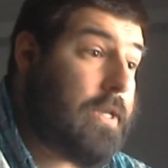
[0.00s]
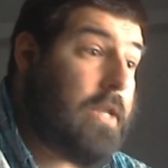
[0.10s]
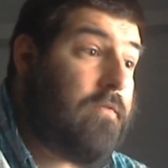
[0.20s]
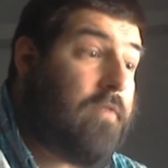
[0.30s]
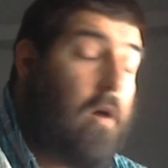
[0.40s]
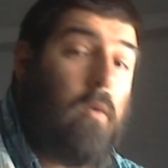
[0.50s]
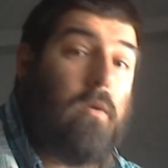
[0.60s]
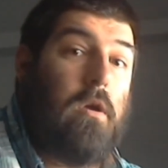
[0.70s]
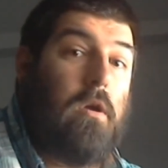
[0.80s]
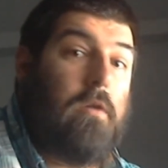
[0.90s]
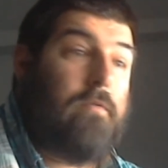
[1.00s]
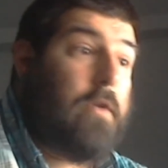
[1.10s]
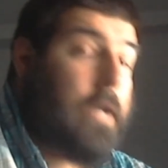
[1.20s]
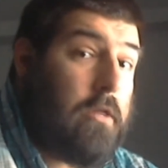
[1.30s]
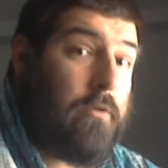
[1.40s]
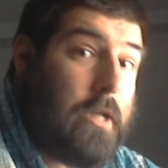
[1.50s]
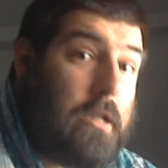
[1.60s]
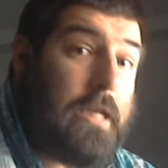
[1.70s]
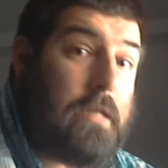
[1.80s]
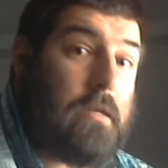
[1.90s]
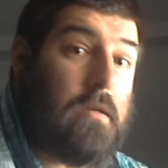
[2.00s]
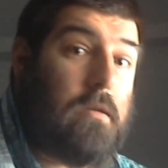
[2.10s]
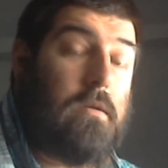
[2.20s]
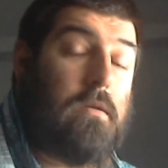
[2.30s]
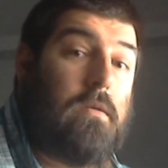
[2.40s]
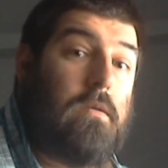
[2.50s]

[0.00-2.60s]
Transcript: Women didn't vote for Hillary Clinton.